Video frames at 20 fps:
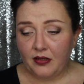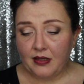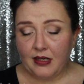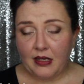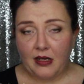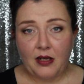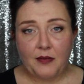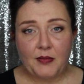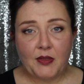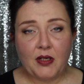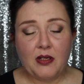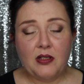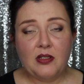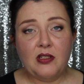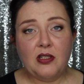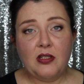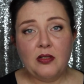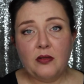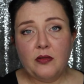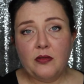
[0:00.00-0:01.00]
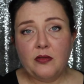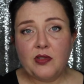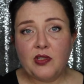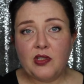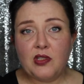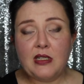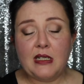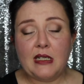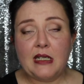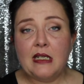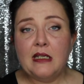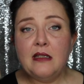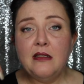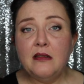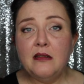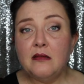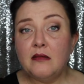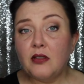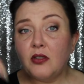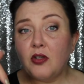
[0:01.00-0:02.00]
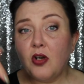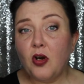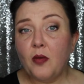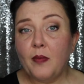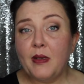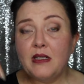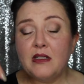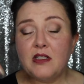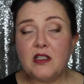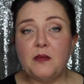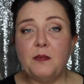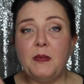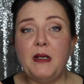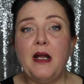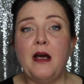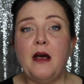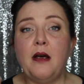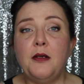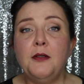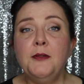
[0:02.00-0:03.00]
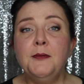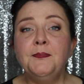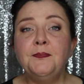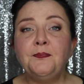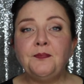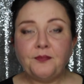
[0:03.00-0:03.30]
that I'm going to stick in the comments below